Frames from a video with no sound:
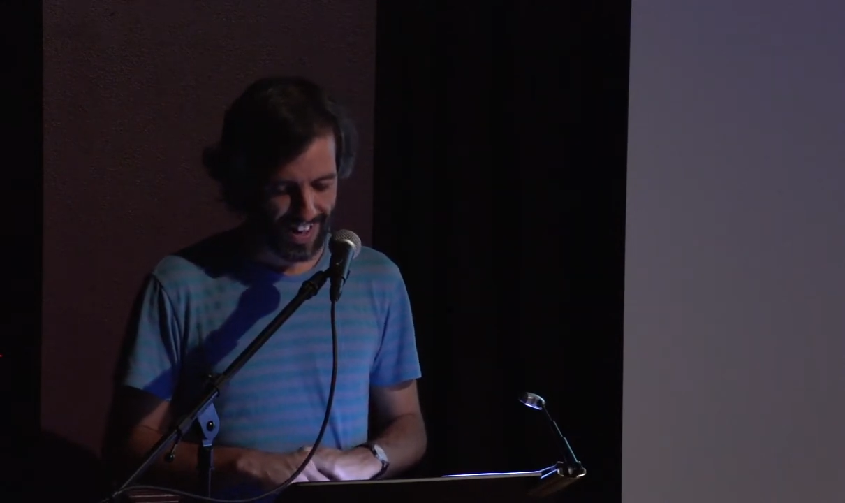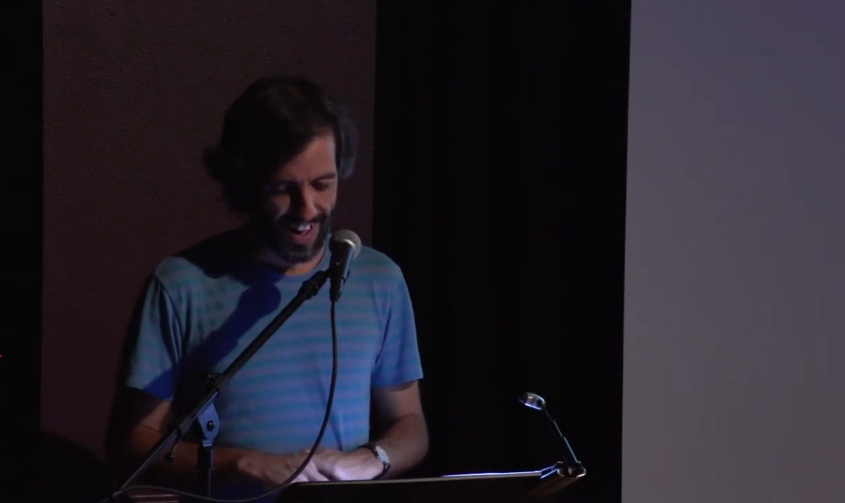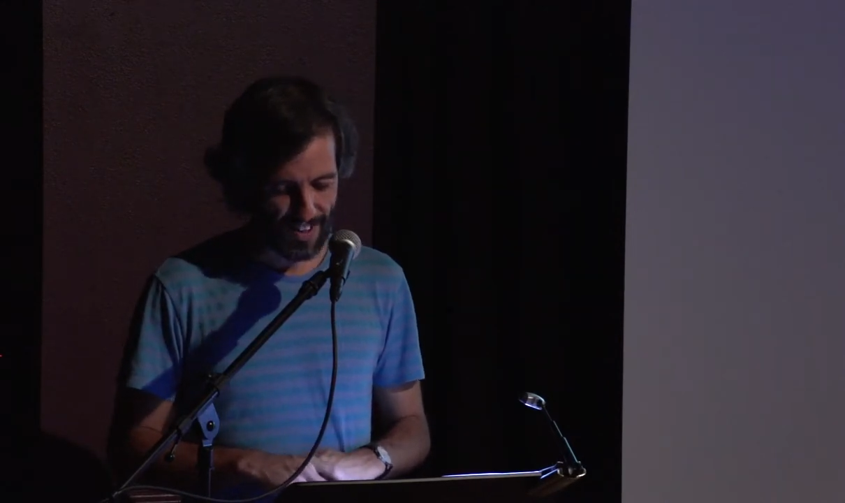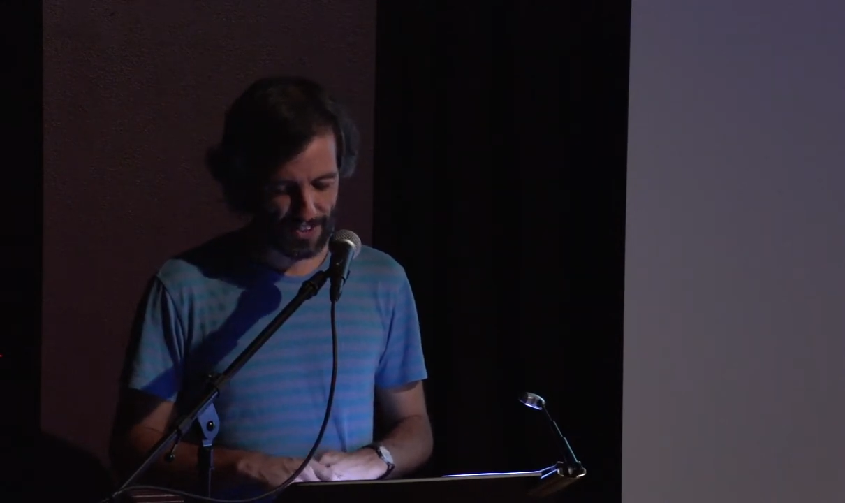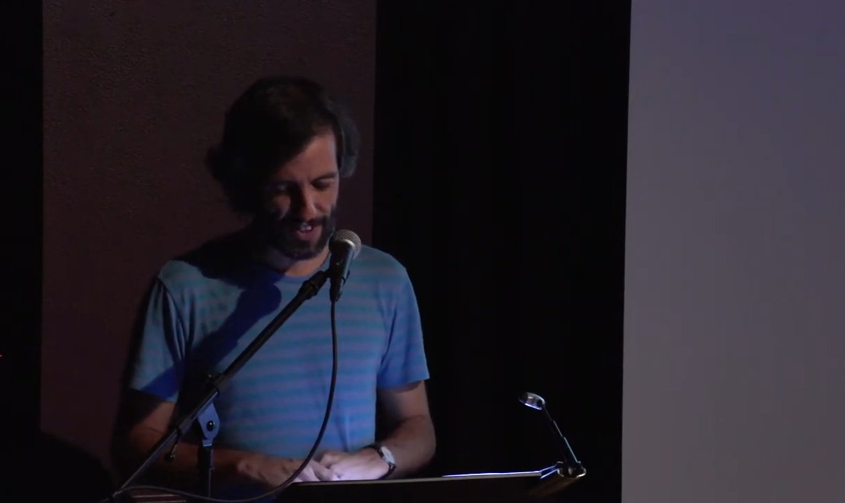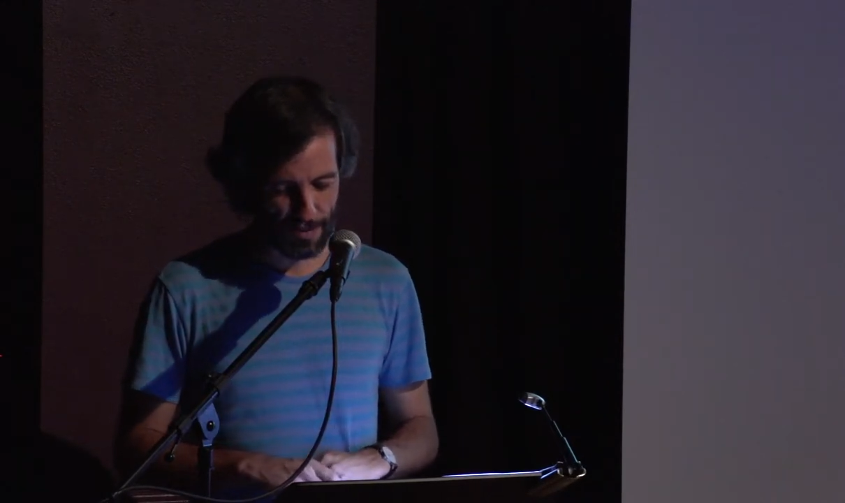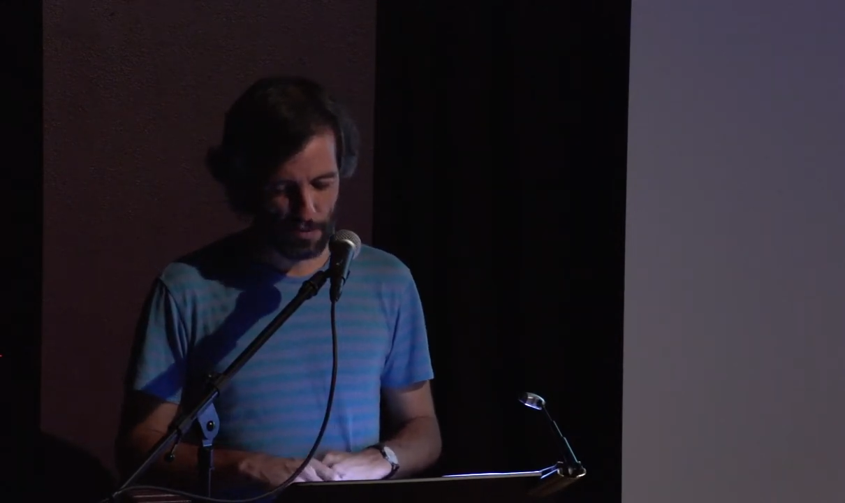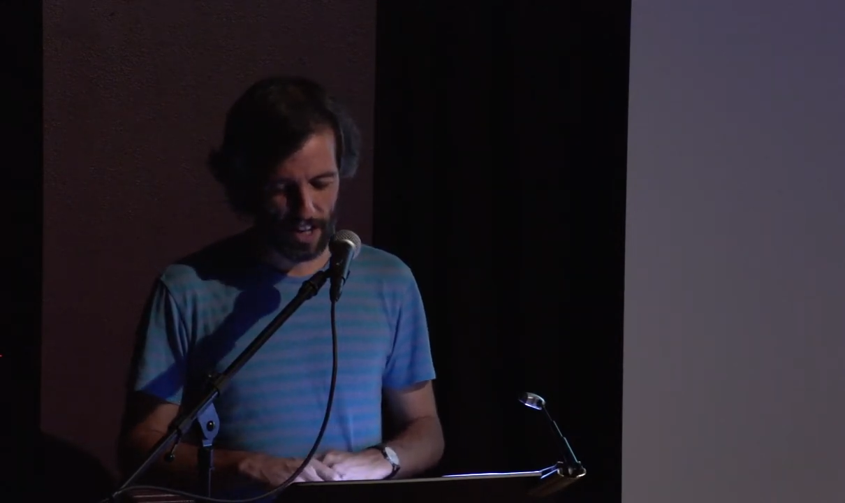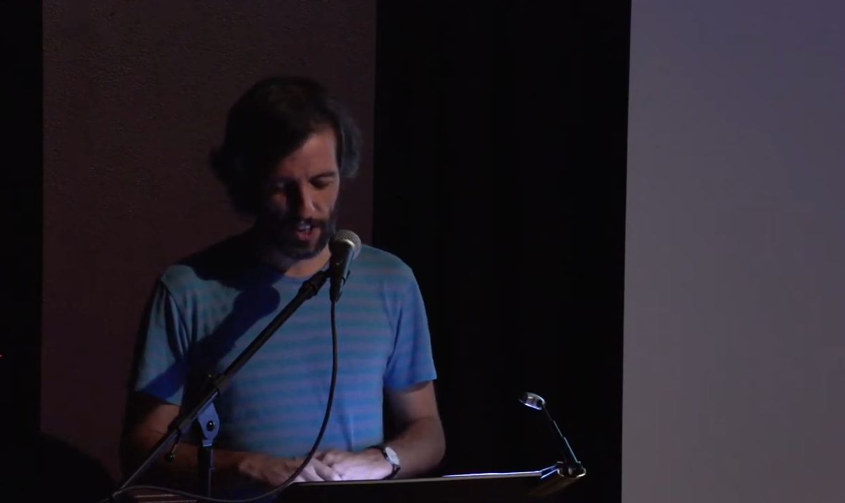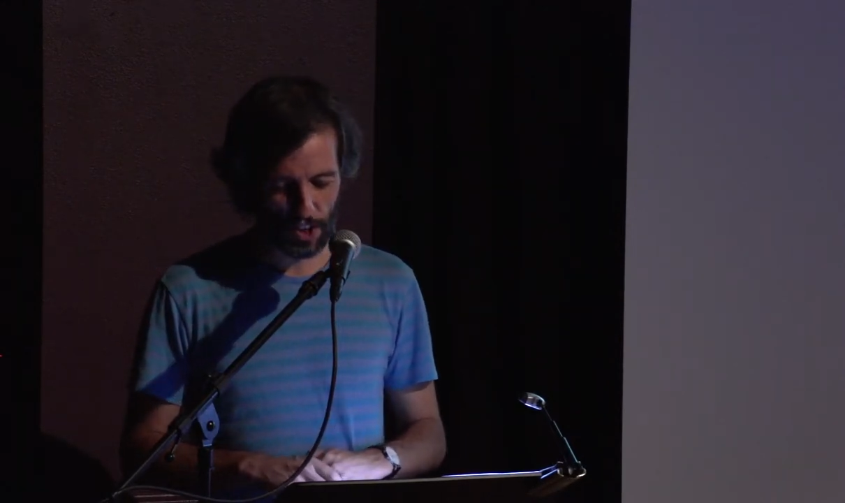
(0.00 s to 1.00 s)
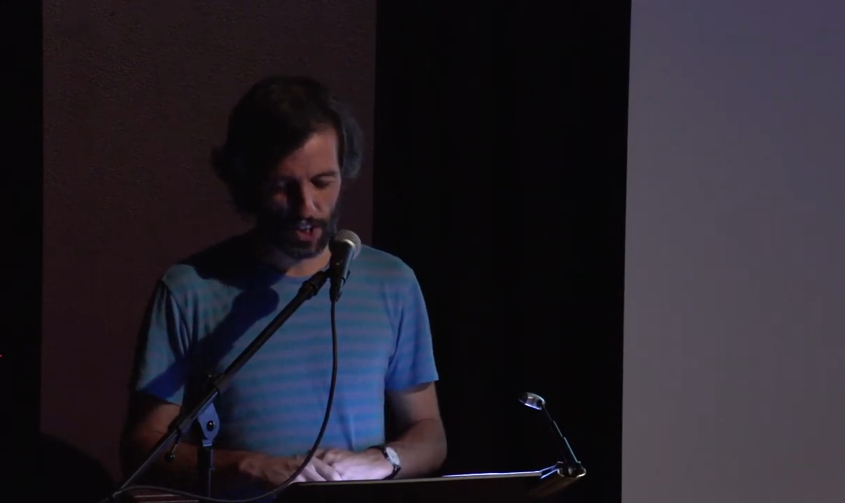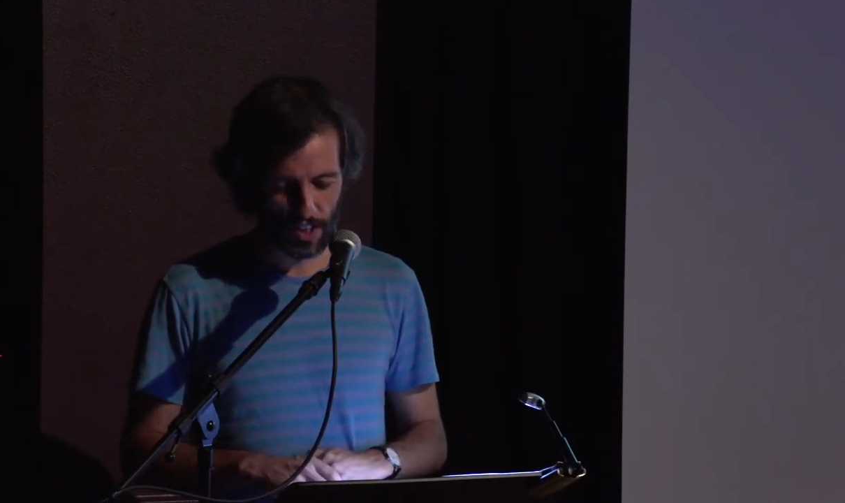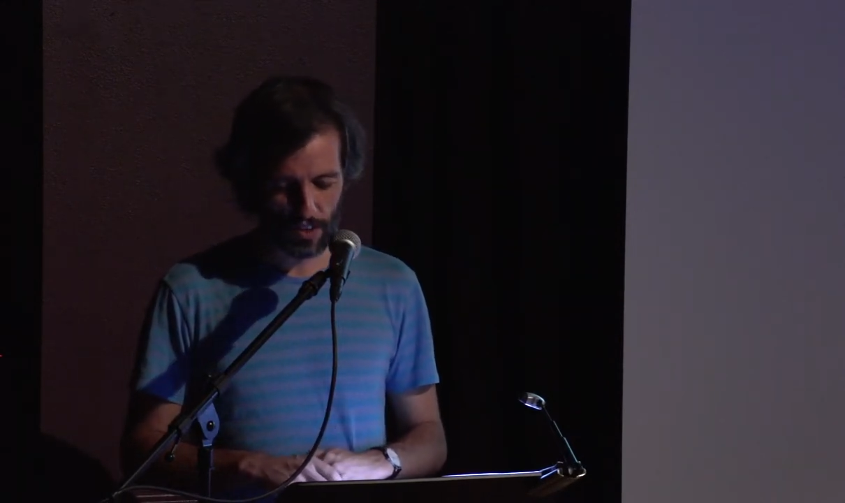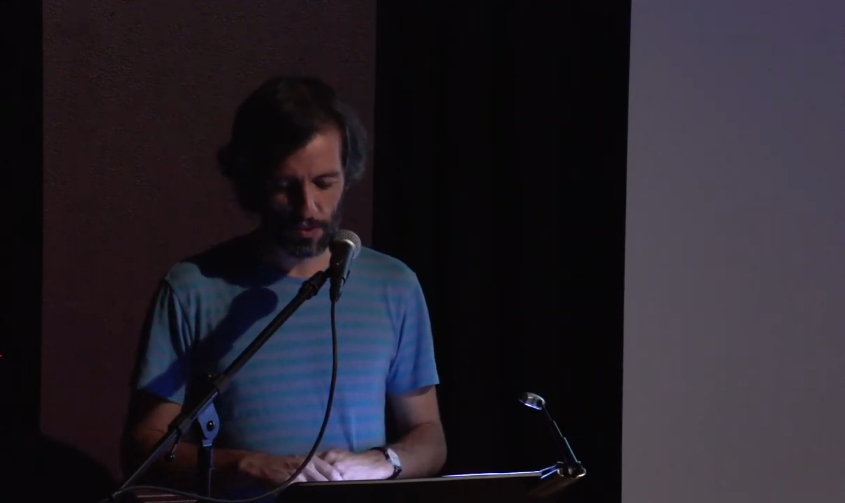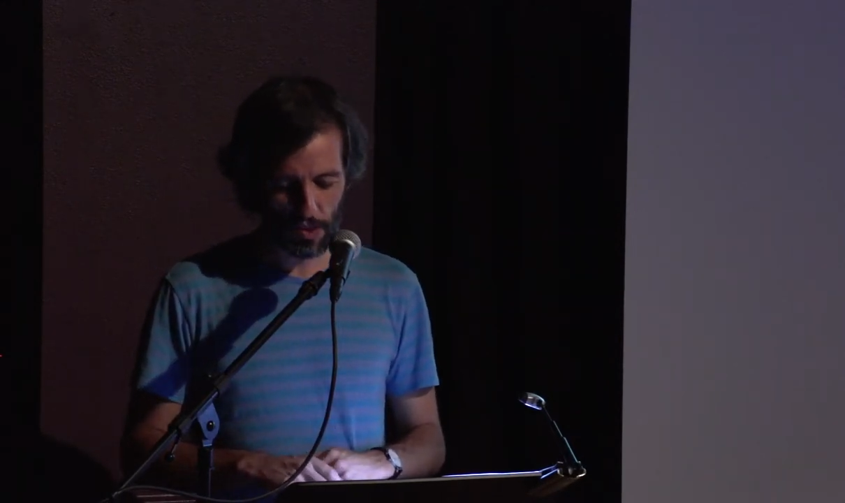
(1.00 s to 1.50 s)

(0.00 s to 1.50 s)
After managing